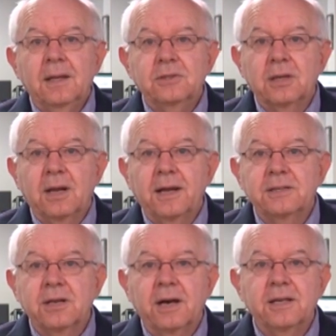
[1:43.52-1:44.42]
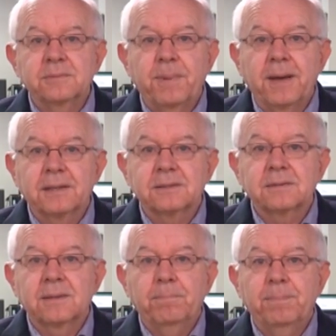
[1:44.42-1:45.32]
In July, China's
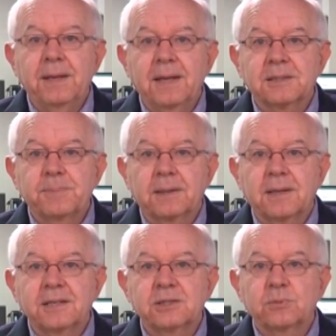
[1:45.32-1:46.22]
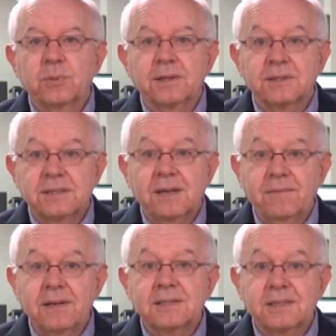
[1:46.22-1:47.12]
banks beat expectations with a
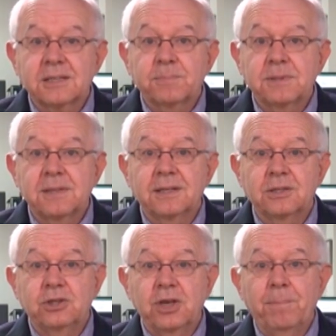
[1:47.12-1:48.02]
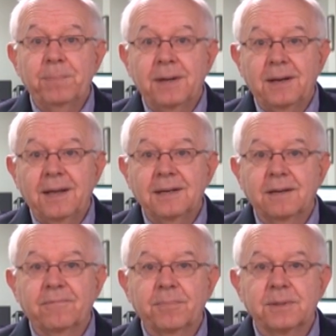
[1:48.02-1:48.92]
76% jump in
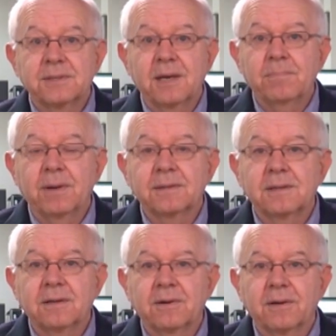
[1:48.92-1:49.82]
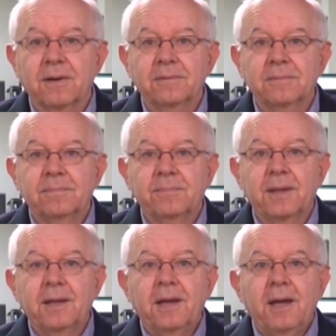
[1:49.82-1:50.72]
lending from the same month a year ago.
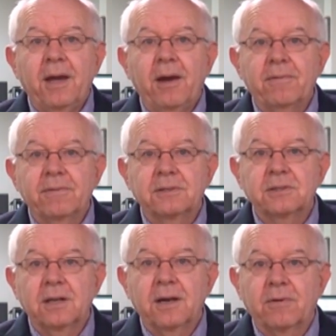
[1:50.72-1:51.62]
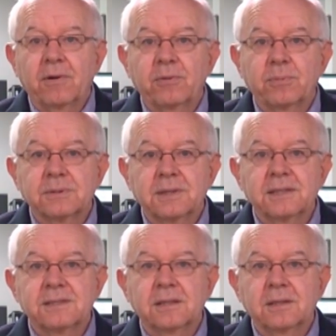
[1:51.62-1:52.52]
However, the July growth was
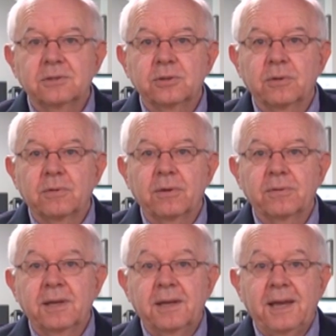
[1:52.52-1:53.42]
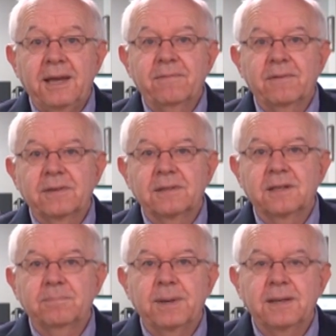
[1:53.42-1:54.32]
less than the June growth, even if it
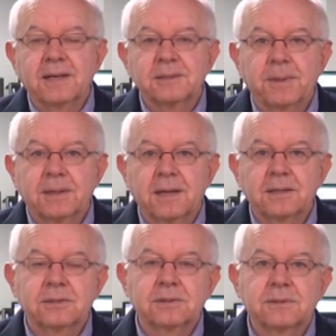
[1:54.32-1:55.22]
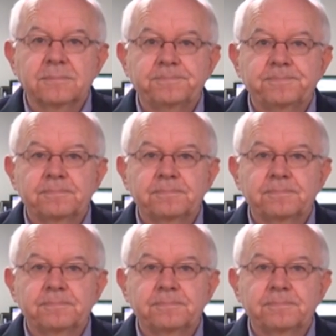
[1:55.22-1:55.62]
did beat expectations.